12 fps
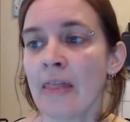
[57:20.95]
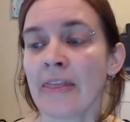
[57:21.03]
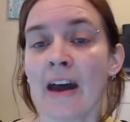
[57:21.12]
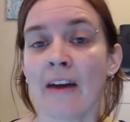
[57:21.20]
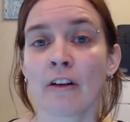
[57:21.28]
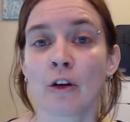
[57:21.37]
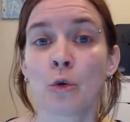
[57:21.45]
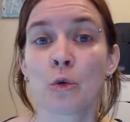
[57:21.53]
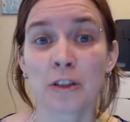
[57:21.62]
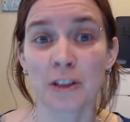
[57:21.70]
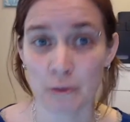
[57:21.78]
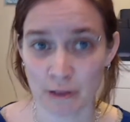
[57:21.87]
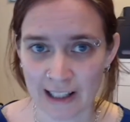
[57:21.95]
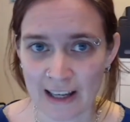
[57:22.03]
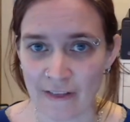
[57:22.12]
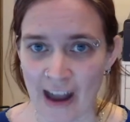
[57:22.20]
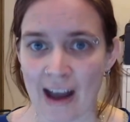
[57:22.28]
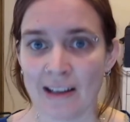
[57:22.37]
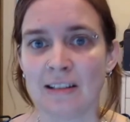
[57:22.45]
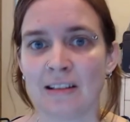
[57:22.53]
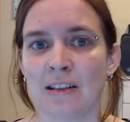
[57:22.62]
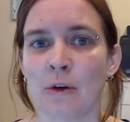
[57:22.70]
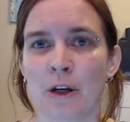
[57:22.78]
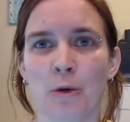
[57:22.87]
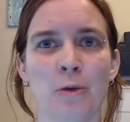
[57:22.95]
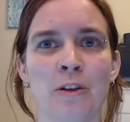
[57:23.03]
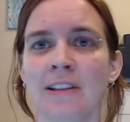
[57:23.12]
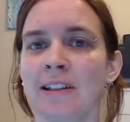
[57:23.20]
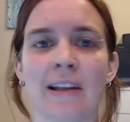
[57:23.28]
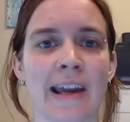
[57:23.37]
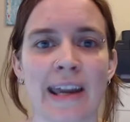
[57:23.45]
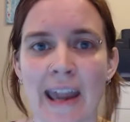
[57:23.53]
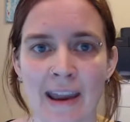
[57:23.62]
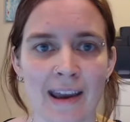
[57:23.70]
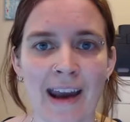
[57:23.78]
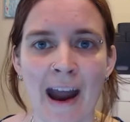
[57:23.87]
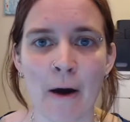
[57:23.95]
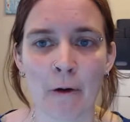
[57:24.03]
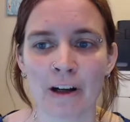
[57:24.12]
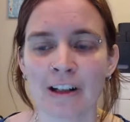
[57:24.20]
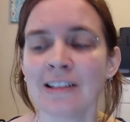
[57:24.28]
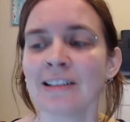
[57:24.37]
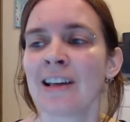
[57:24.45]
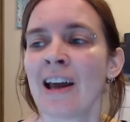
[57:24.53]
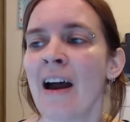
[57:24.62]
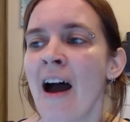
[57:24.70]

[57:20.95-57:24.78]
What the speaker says: that cools really fast. So it cools in like 8 hours.